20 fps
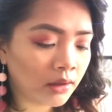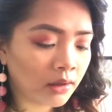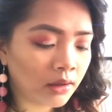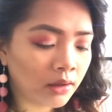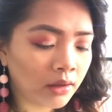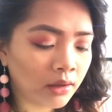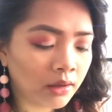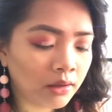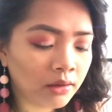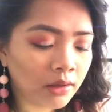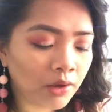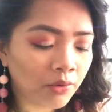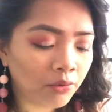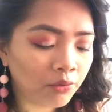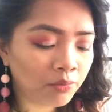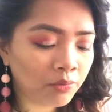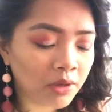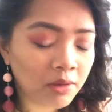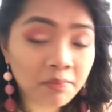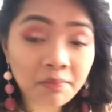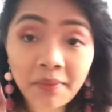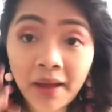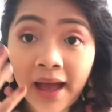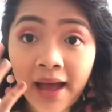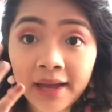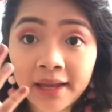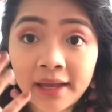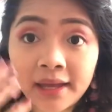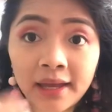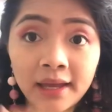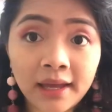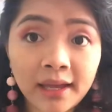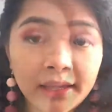and I will be packing